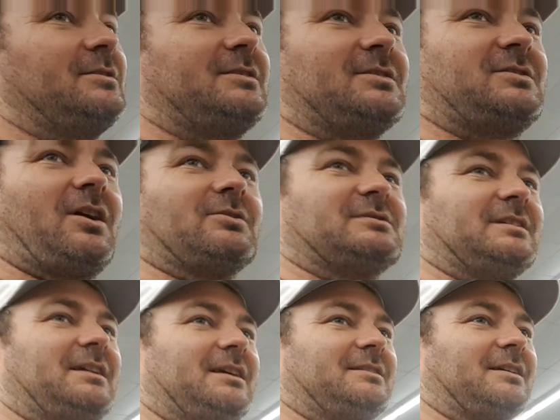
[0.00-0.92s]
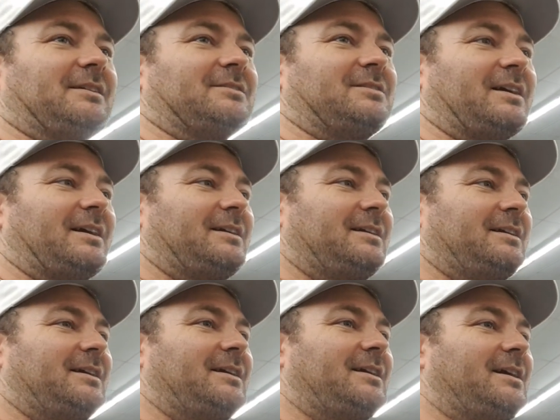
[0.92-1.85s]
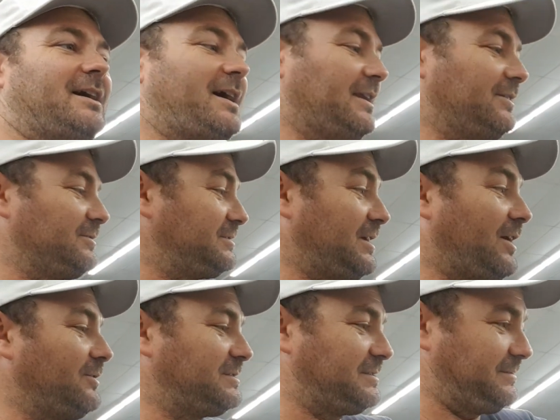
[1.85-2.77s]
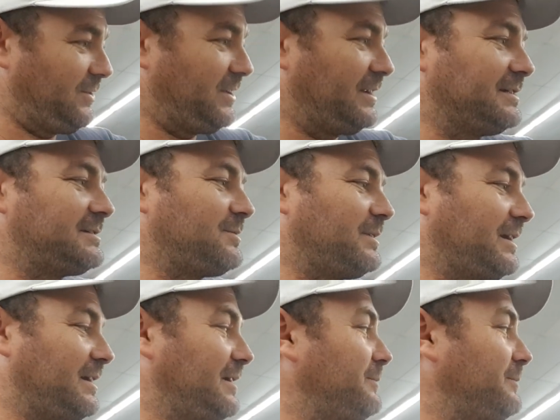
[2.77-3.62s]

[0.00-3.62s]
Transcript: This, I was in here the other day, and I was I was looking at this one again.